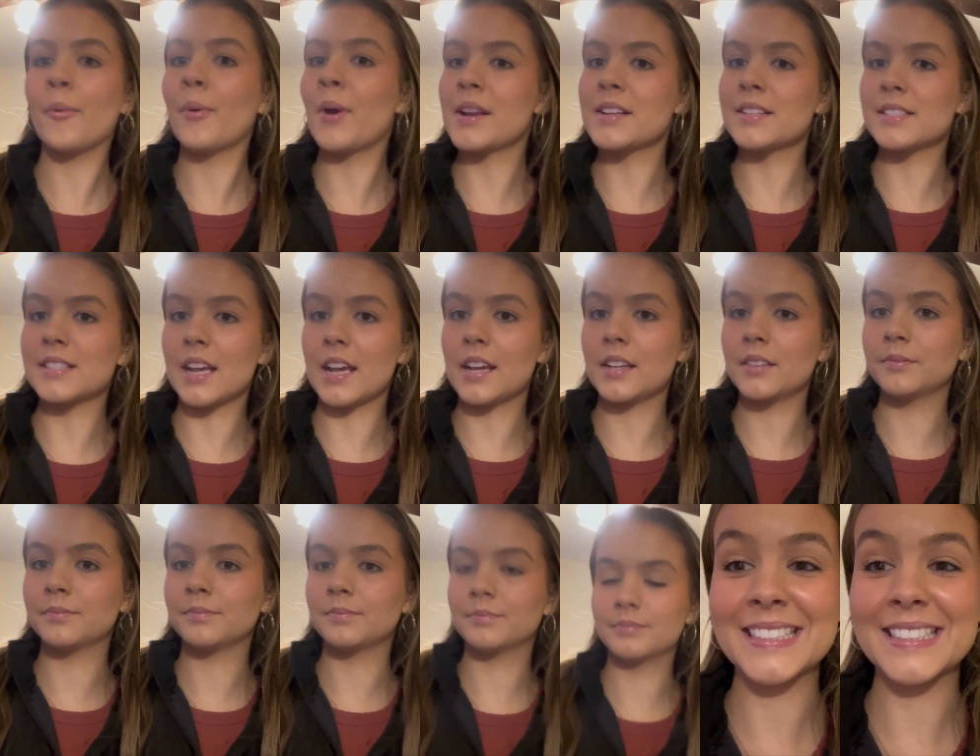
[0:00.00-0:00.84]
Wednesday.
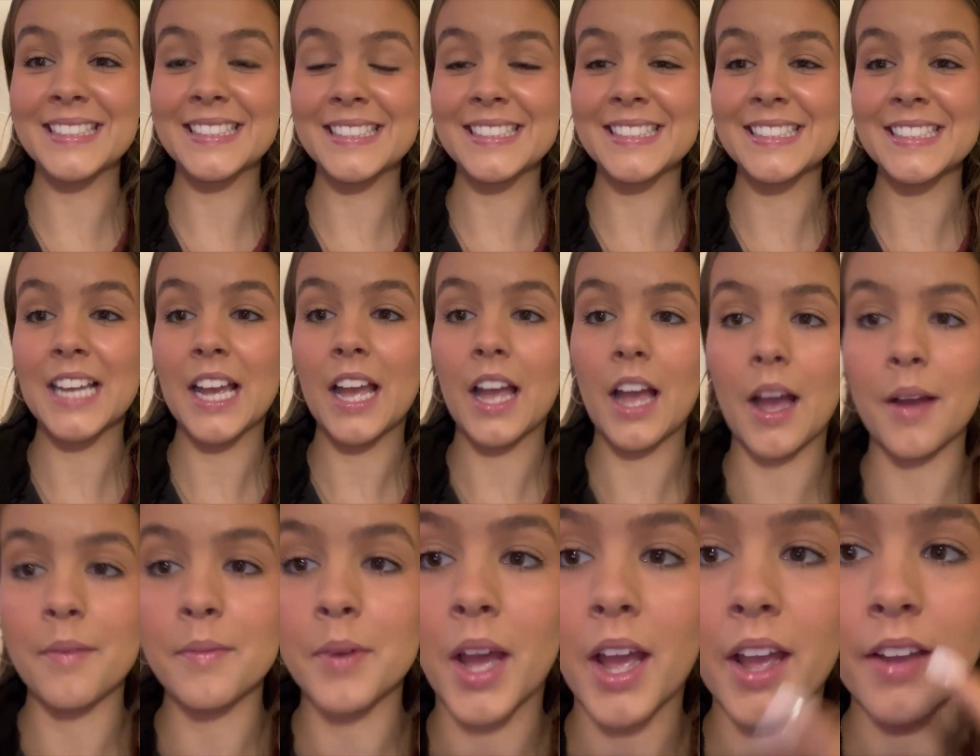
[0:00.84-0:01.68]

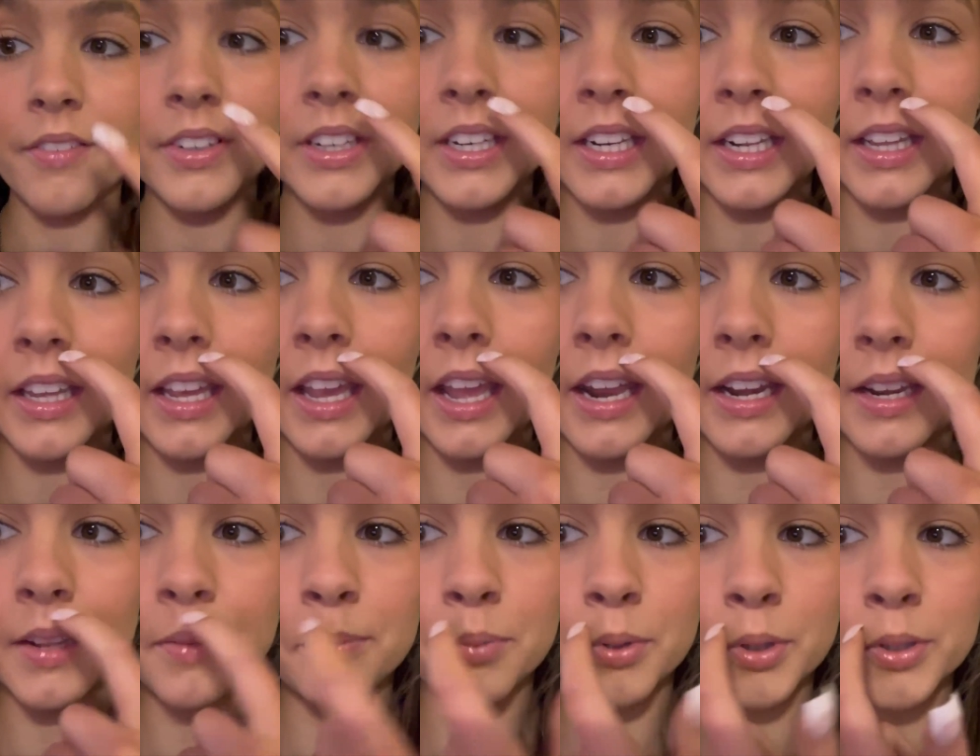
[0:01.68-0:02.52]
I'm not having
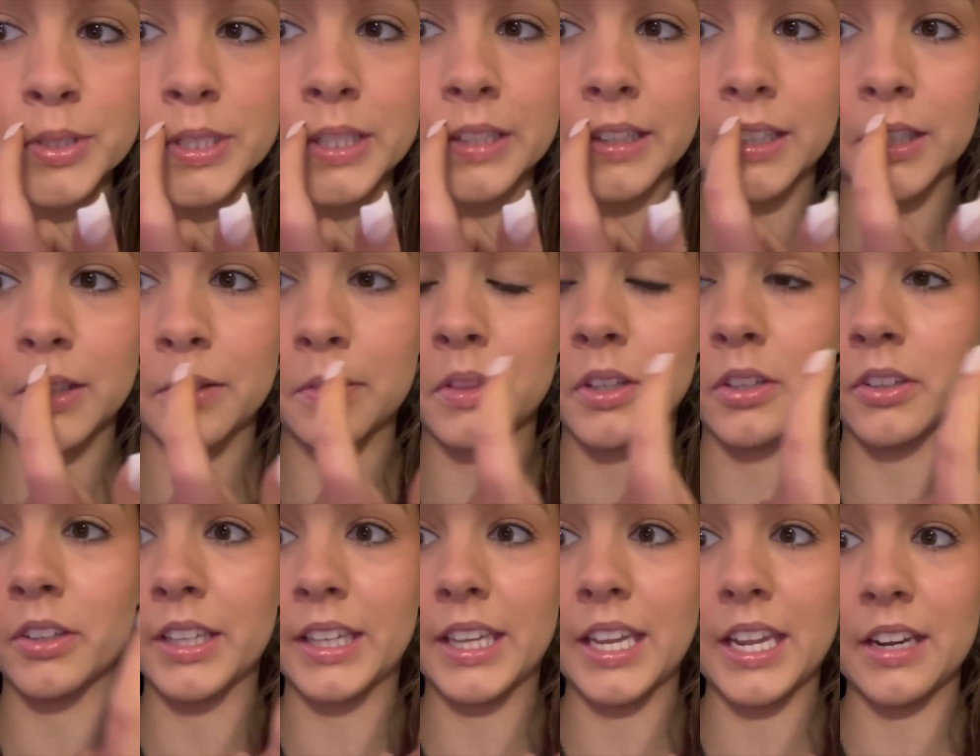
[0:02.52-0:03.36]
any bruising, like you
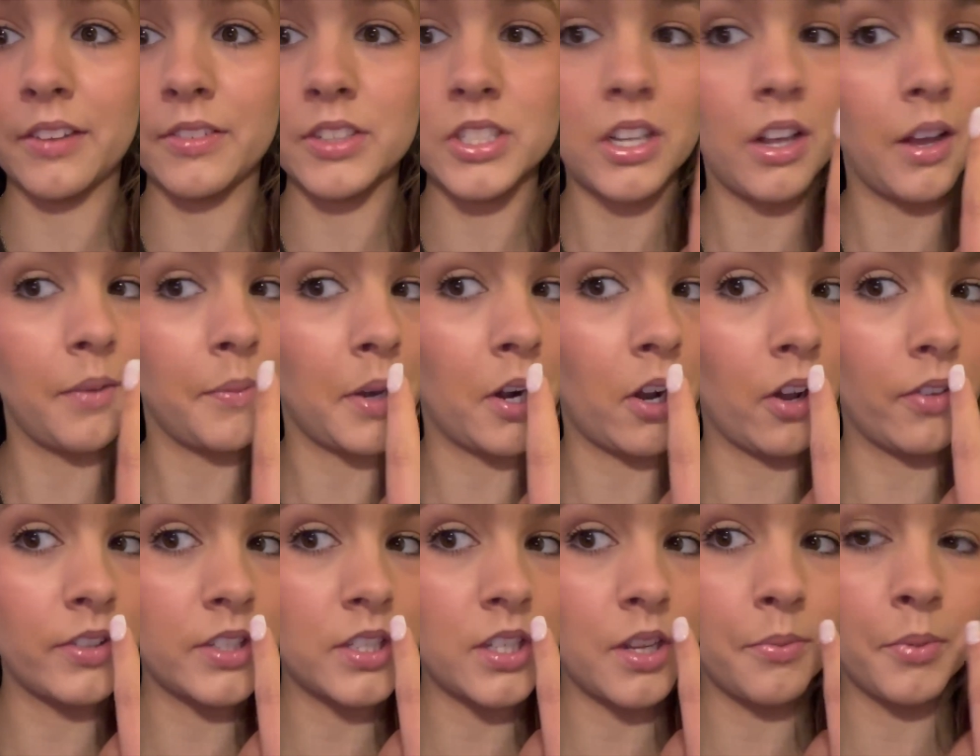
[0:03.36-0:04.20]
literally can't even tell. I mean,
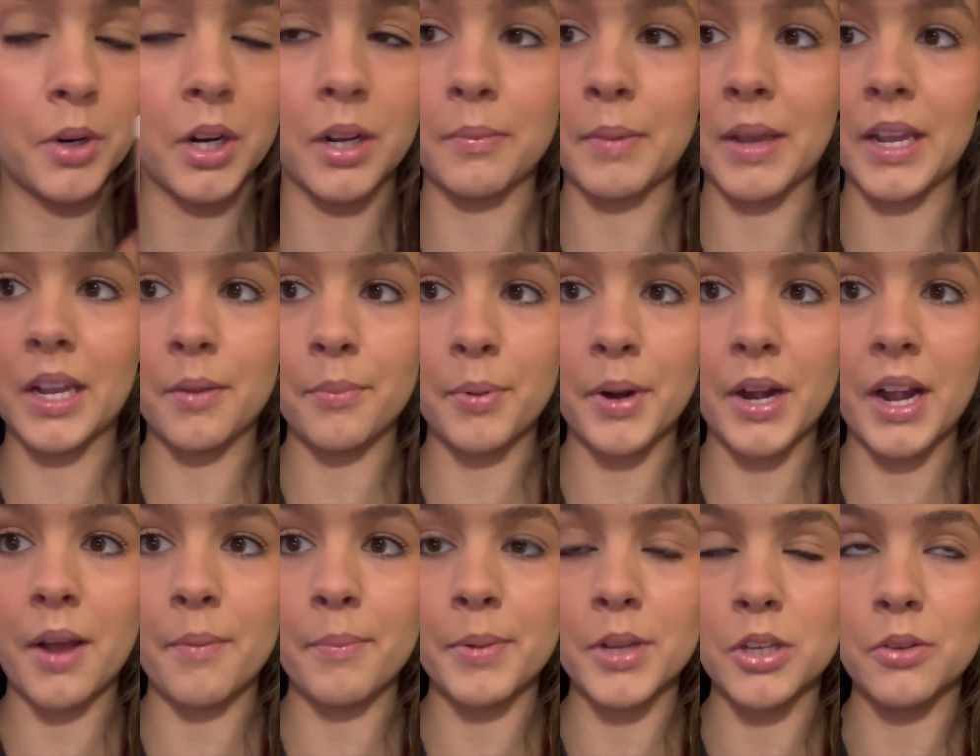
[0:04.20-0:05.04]
obviously I'm wearing makeup right
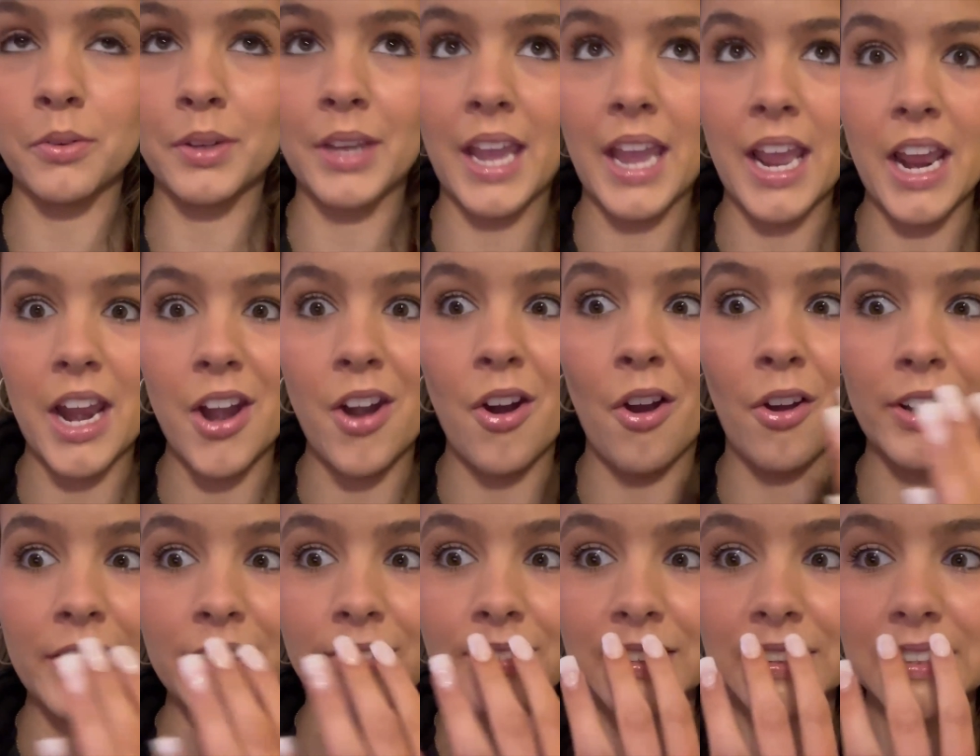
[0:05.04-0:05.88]
now, but you
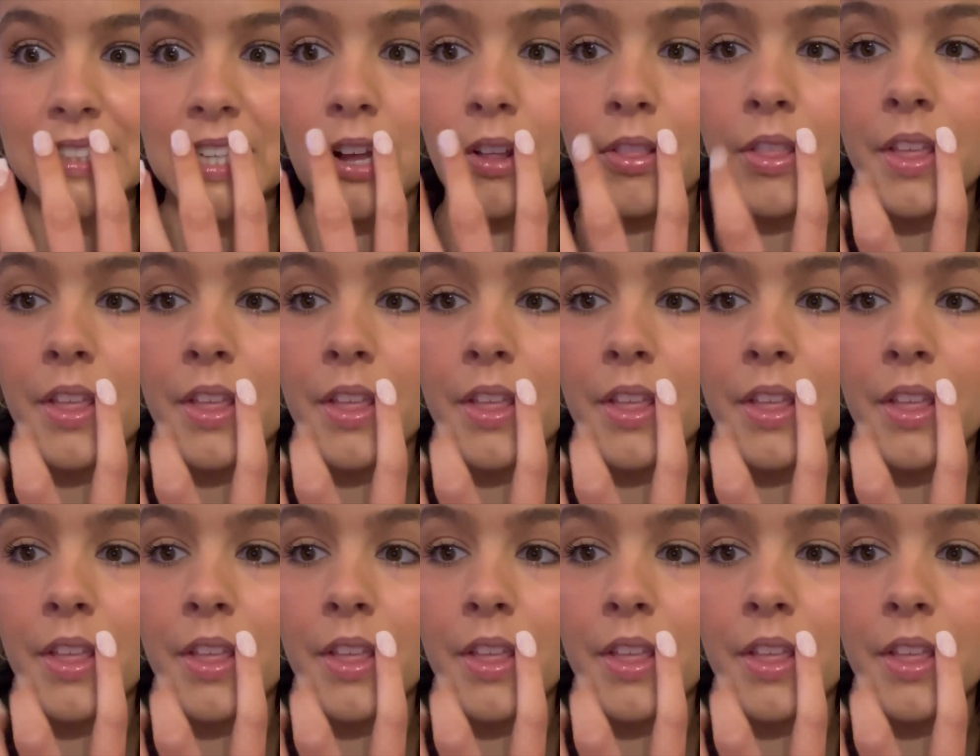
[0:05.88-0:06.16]
cannot even tell